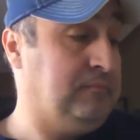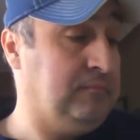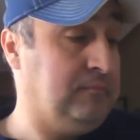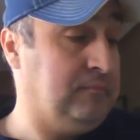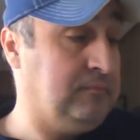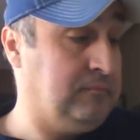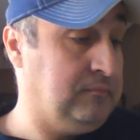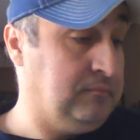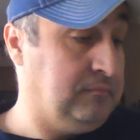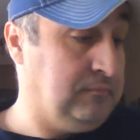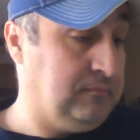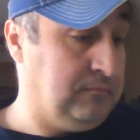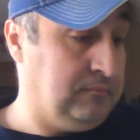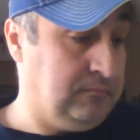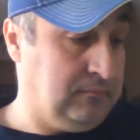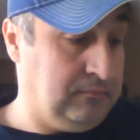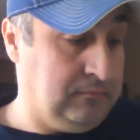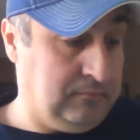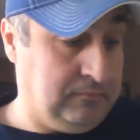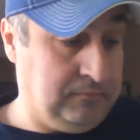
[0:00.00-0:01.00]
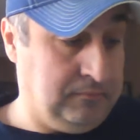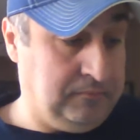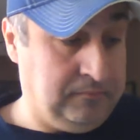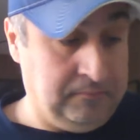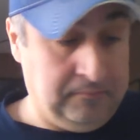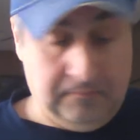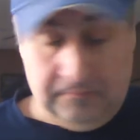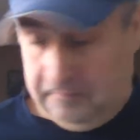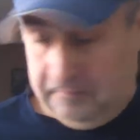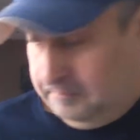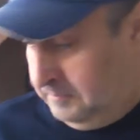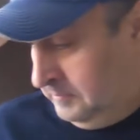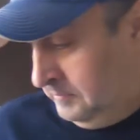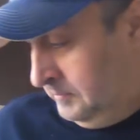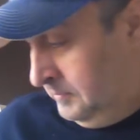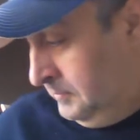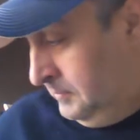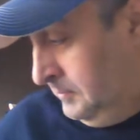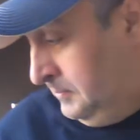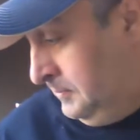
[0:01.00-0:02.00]

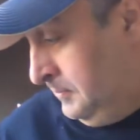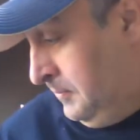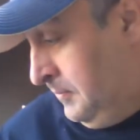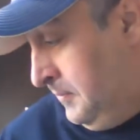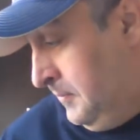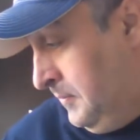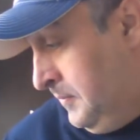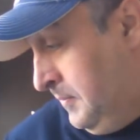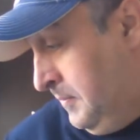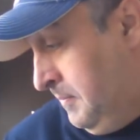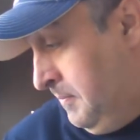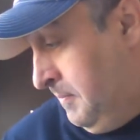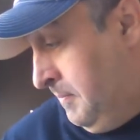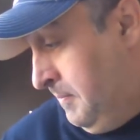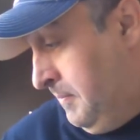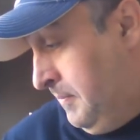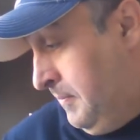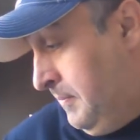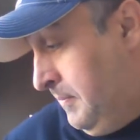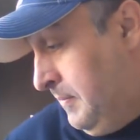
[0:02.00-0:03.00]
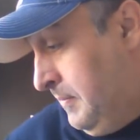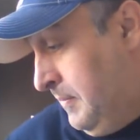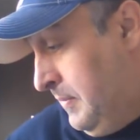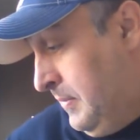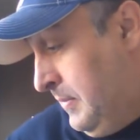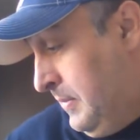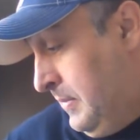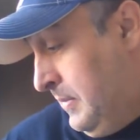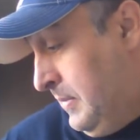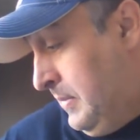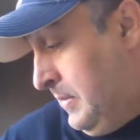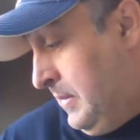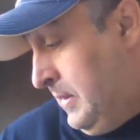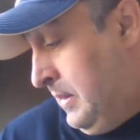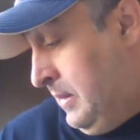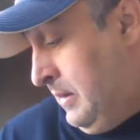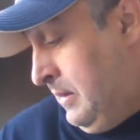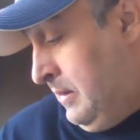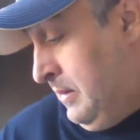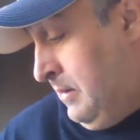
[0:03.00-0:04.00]

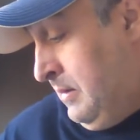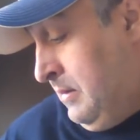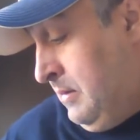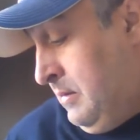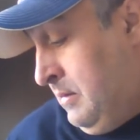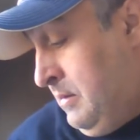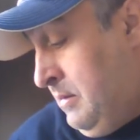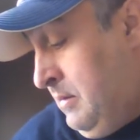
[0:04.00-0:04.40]
Nobody speaks.